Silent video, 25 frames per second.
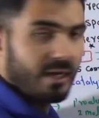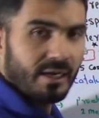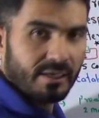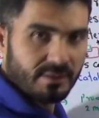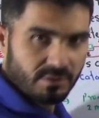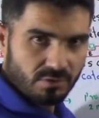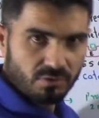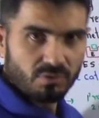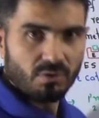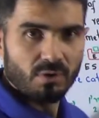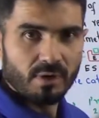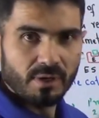
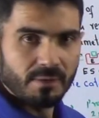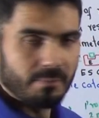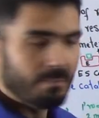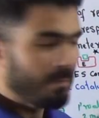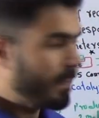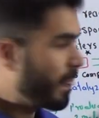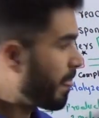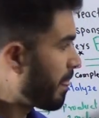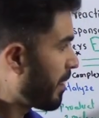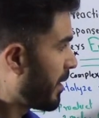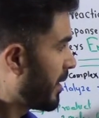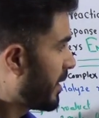and so on.
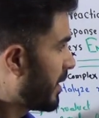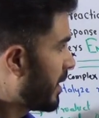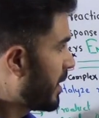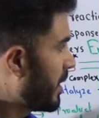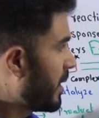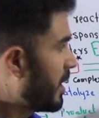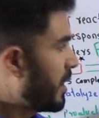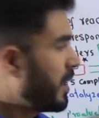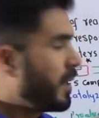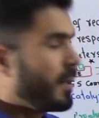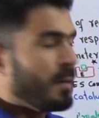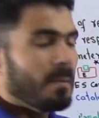
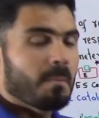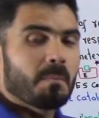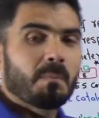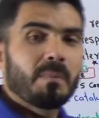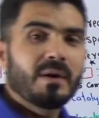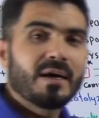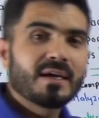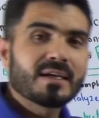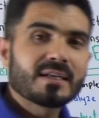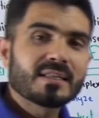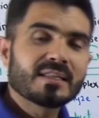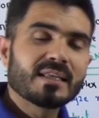
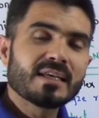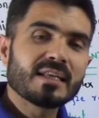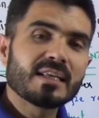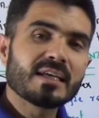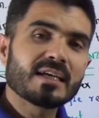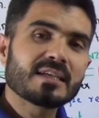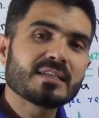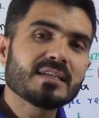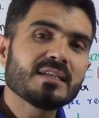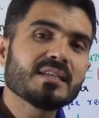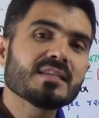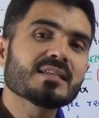But the
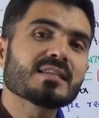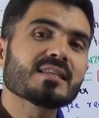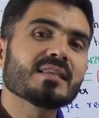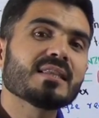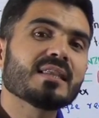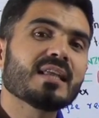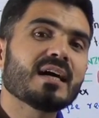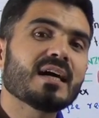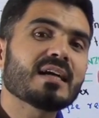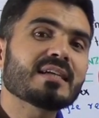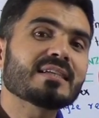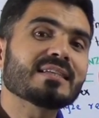reaction is
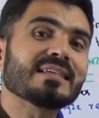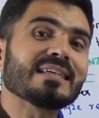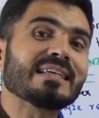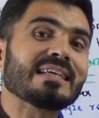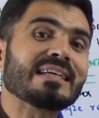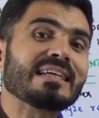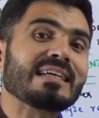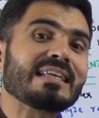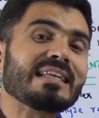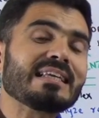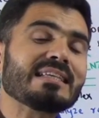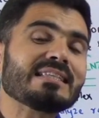not
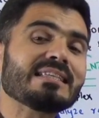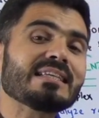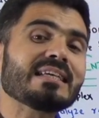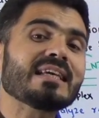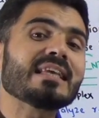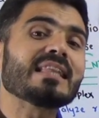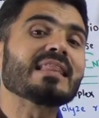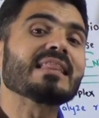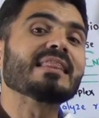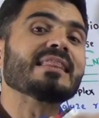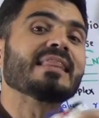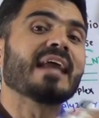increasing
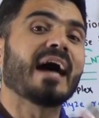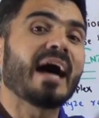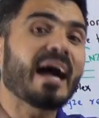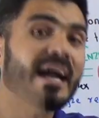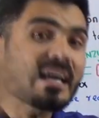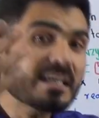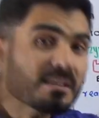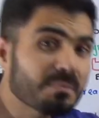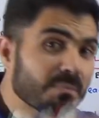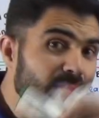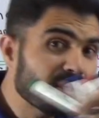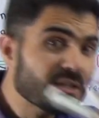in
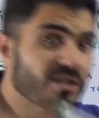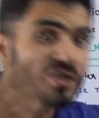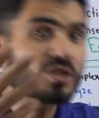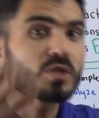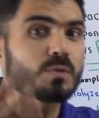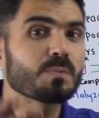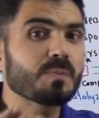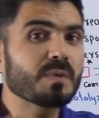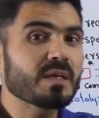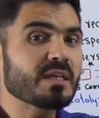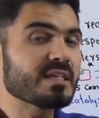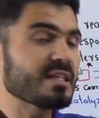that much
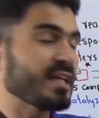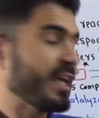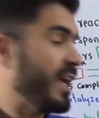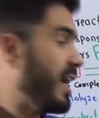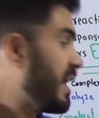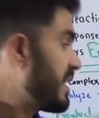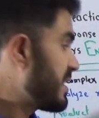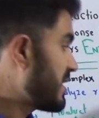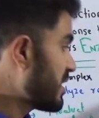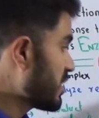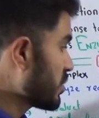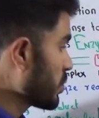speed
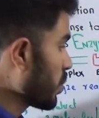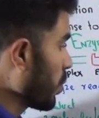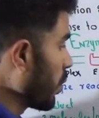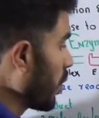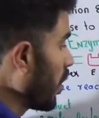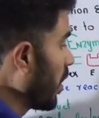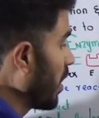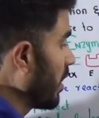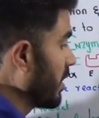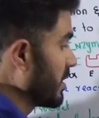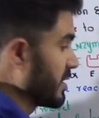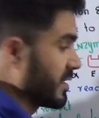as it
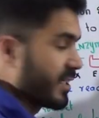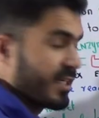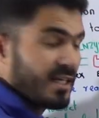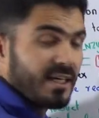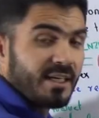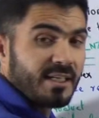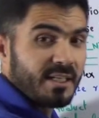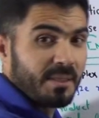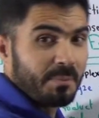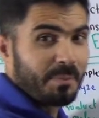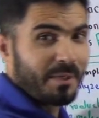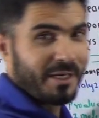was
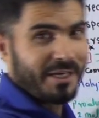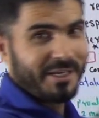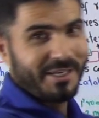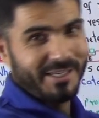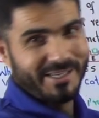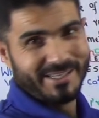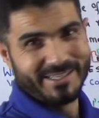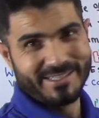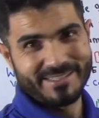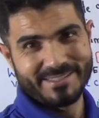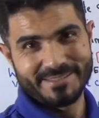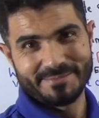in the
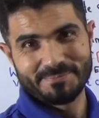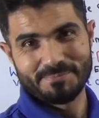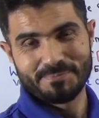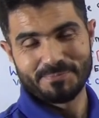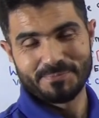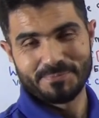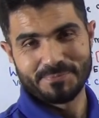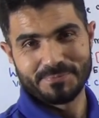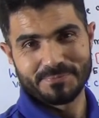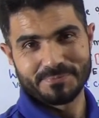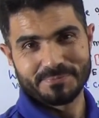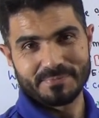beginning.
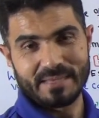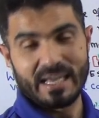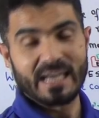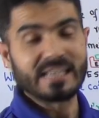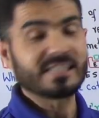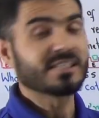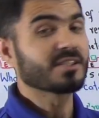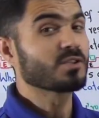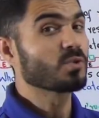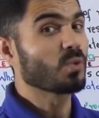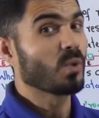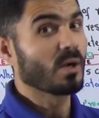
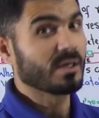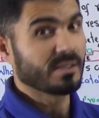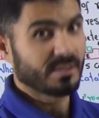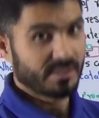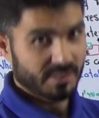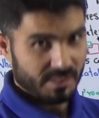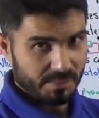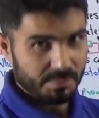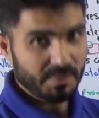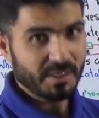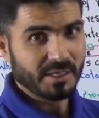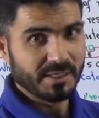
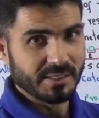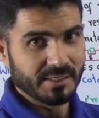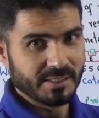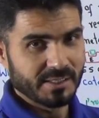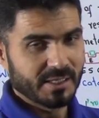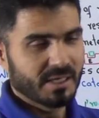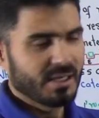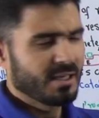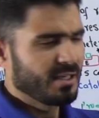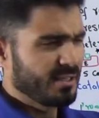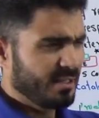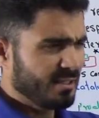
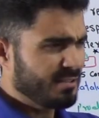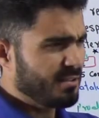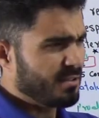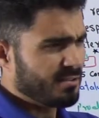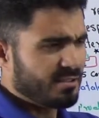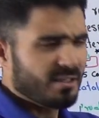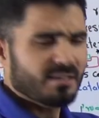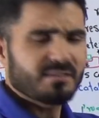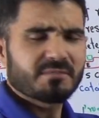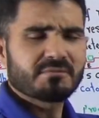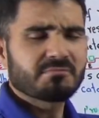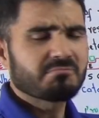This is
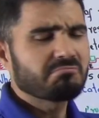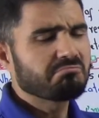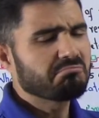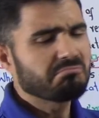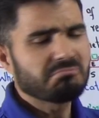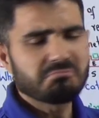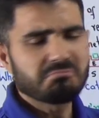just